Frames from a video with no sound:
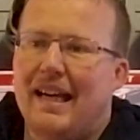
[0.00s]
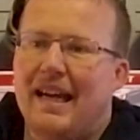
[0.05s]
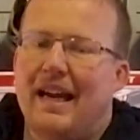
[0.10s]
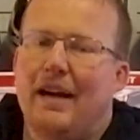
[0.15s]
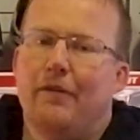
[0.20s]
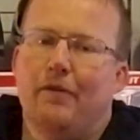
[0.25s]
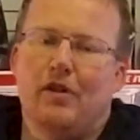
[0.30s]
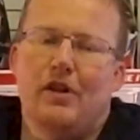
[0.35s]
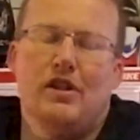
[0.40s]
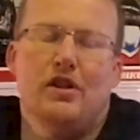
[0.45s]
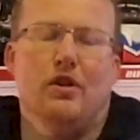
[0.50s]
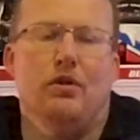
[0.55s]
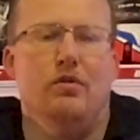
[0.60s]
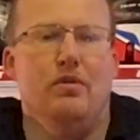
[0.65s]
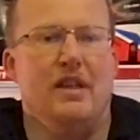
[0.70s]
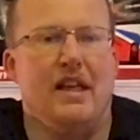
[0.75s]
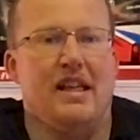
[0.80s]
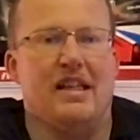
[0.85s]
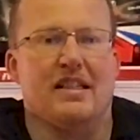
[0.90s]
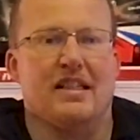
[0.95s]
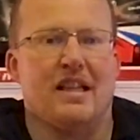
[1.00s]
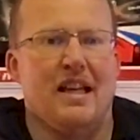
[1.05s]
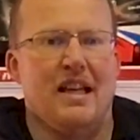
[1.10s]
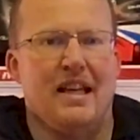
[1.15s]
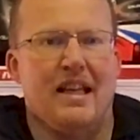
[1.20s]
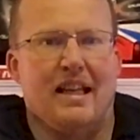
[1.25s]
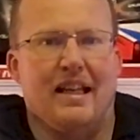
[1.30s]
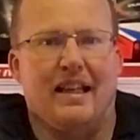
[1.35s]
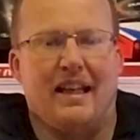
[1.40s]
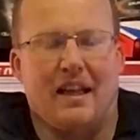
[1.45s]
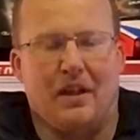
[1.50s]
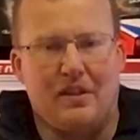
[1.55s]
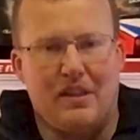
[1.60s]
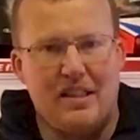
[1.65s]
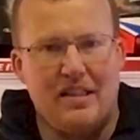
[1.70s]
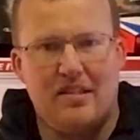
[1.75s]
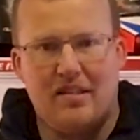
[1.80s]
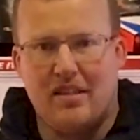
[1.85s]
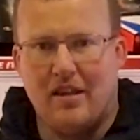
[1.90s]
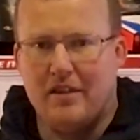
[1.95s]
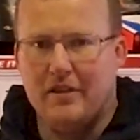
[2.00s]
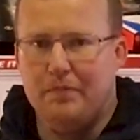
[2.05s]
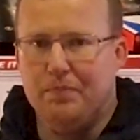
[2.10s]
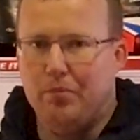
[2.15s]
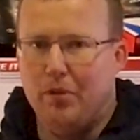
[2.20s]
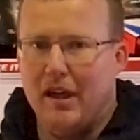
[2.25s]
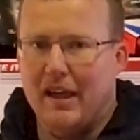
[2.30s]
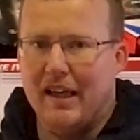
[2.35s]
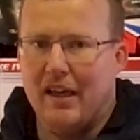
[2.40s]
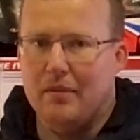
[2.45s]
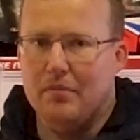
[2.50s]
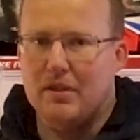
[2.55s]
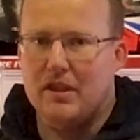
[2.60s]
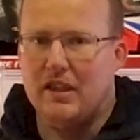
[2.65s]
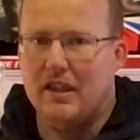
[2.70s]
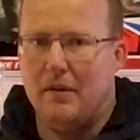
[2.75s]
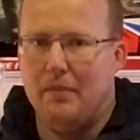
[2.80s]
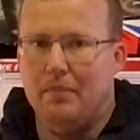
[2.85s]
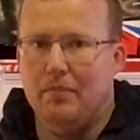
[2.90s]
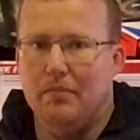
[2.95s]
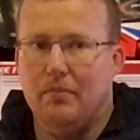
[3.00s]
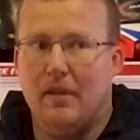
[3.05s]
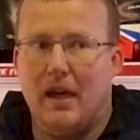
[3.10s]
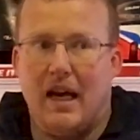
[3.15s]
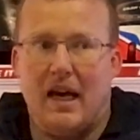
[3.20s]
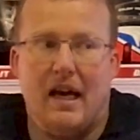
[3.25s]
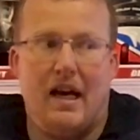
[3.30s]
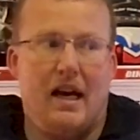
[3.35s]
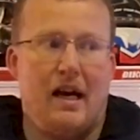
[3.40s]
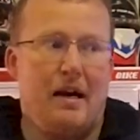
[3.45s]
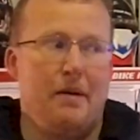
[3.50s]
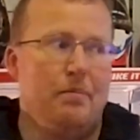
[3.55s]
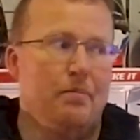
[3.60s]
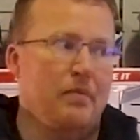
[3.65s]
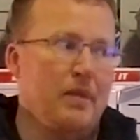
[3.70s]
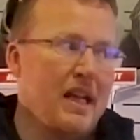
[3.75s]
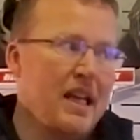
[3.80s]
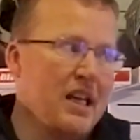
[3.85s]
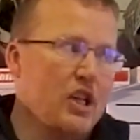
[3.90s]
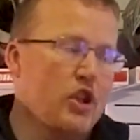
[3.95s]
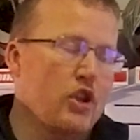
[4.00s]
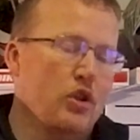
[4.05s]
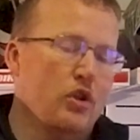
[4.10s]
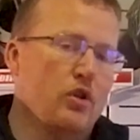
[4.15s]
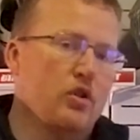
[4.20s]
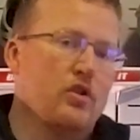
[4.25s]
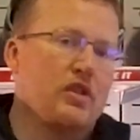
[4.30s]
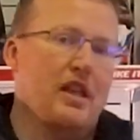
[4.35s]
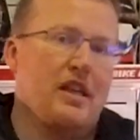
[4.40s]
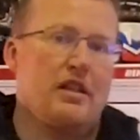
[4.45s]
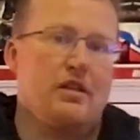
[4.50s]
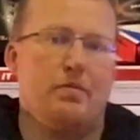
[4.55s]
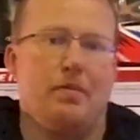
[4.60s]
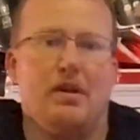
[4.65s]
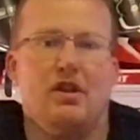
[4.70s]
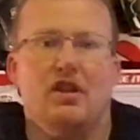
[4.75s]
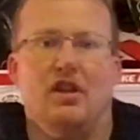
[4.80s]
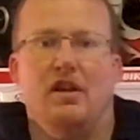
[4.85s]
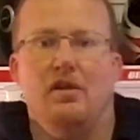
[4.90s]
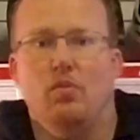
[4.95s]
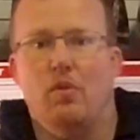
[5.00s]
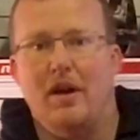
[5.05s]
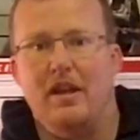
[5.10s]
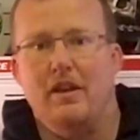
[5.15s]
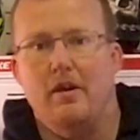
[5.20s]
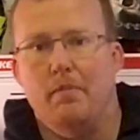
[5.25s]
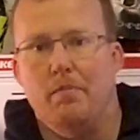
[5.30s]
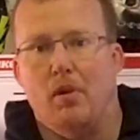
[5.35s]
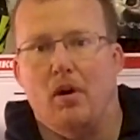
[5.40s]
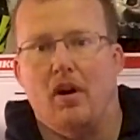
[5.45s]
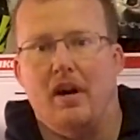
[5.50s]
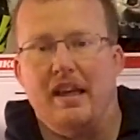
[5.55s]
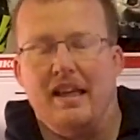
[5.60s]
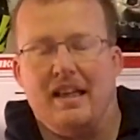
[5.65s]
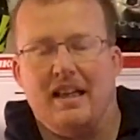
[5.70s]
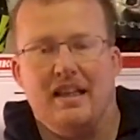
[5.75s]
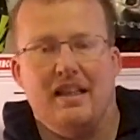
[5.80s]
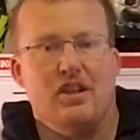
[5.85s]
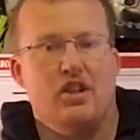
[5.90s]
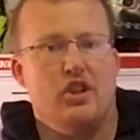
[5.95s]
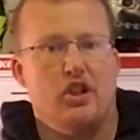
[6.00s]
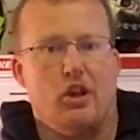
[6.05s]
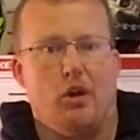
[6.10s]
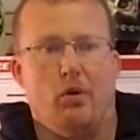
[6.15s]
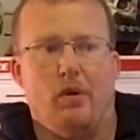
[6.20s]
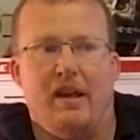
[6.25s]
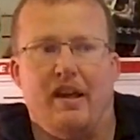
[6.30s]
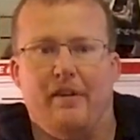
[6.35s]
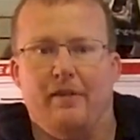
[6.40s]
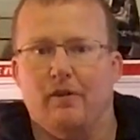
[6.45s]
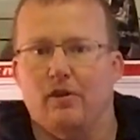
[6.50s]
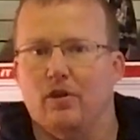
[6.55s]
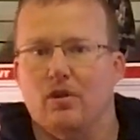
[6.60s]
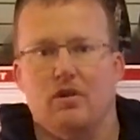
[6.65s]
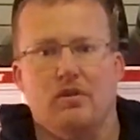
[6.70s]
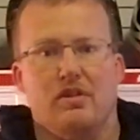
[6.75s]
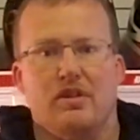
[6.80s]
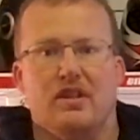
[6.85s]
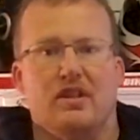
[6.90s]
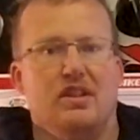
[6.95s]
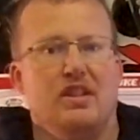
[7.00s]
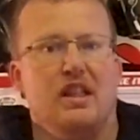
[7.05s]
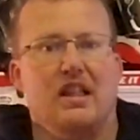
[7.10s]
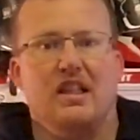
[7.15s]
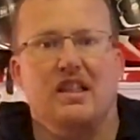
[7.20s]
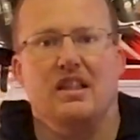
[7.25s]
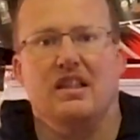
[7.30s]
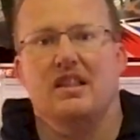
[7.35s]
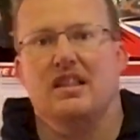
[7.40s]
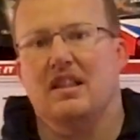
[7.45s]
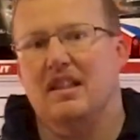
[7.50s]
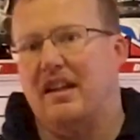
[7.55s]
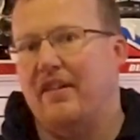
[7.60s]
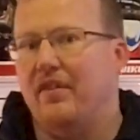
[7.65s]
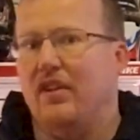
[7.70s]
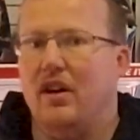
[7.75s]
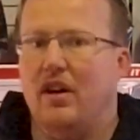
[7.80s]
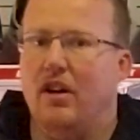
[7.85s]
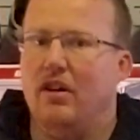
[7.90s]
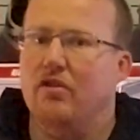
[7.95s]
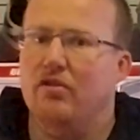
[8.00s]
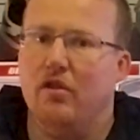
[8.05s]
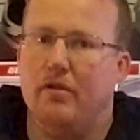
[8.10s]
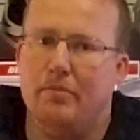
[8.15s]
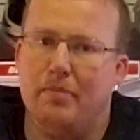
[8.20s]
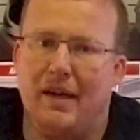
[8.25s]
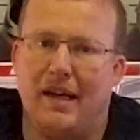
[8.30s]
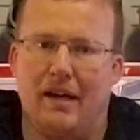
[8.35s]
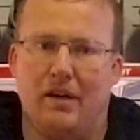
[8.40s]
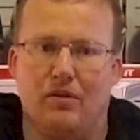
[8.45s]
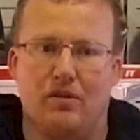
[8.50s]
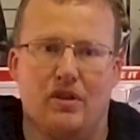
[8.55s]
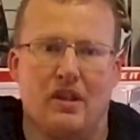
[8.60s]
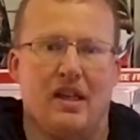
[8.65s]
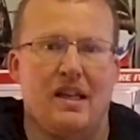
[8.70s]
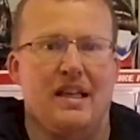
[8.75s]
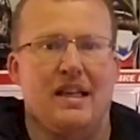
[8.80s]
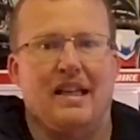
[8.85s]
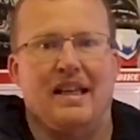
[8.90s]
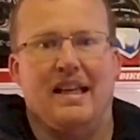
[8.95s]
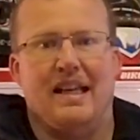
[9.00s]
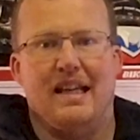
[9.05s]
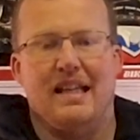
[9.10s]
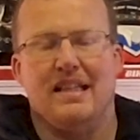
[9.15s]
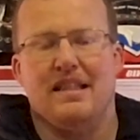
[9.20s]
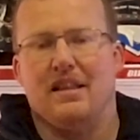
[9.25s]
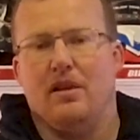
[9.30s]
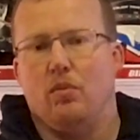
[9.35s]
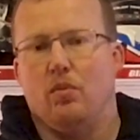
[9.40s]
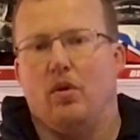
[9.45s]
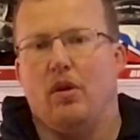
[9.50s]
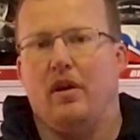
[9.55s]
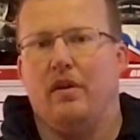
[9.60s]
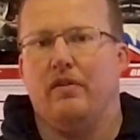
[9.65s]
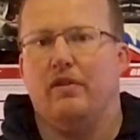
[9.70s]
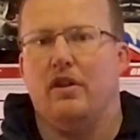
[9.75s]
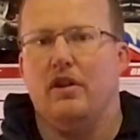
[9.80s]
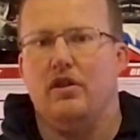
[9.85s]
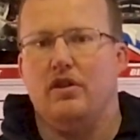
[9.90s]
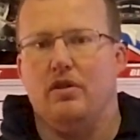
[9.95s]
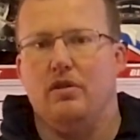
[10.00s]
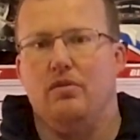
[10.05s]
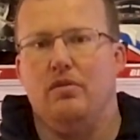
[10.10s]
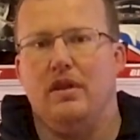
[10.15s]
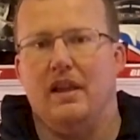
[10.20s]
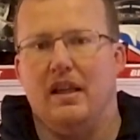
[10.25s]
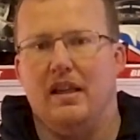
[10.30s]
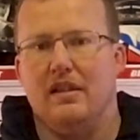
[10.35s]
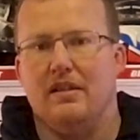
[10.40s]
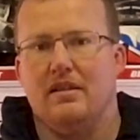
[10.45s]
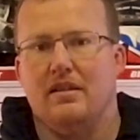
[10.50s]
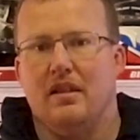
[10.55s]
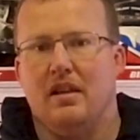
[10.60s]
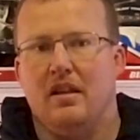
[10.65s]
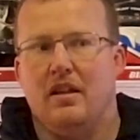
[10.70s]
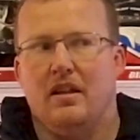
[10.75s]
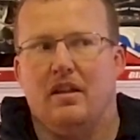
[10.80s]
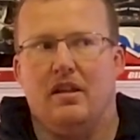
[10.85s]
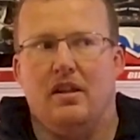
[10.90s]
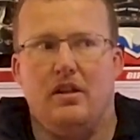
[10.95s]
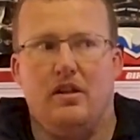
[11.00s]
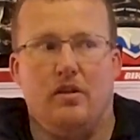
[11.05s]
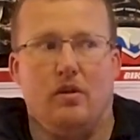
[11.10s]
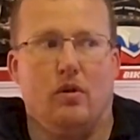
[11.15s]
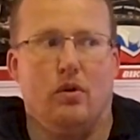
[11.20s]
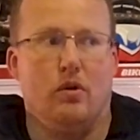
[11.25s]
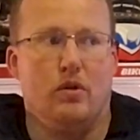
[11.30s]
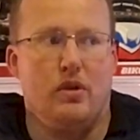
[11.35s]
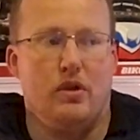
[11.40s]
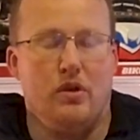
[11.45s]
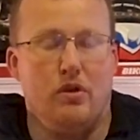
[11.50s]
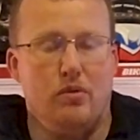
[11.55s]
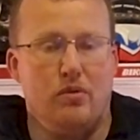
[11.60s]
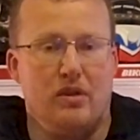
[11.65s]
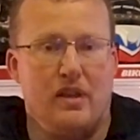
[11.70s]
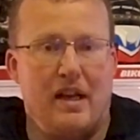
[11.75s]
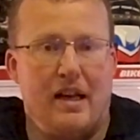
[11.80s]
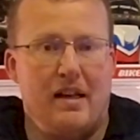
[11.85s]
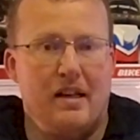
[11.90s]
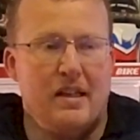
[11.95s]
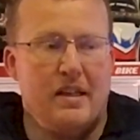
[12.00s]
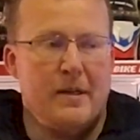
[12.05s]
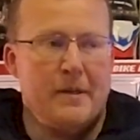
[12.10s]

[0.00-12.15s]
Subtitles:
every 2 years. Now, this does bring out some issues, especially when you buy a Shoei for £600–700. Is it worth the 2 years that you're using it?